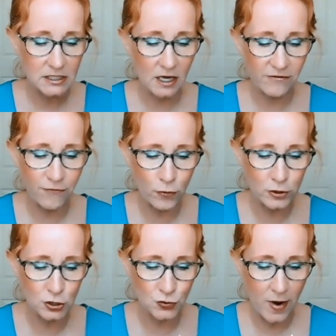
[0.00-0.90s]
Take
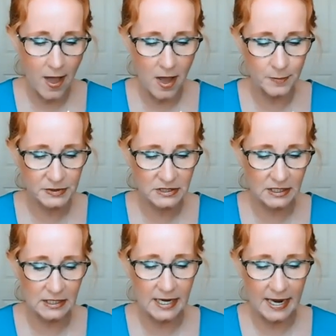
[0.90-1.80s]
four
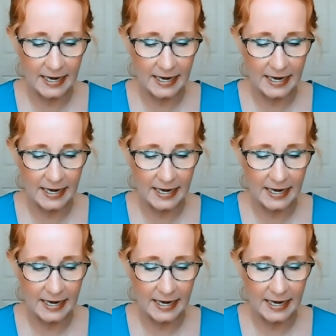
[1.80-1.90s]
drops in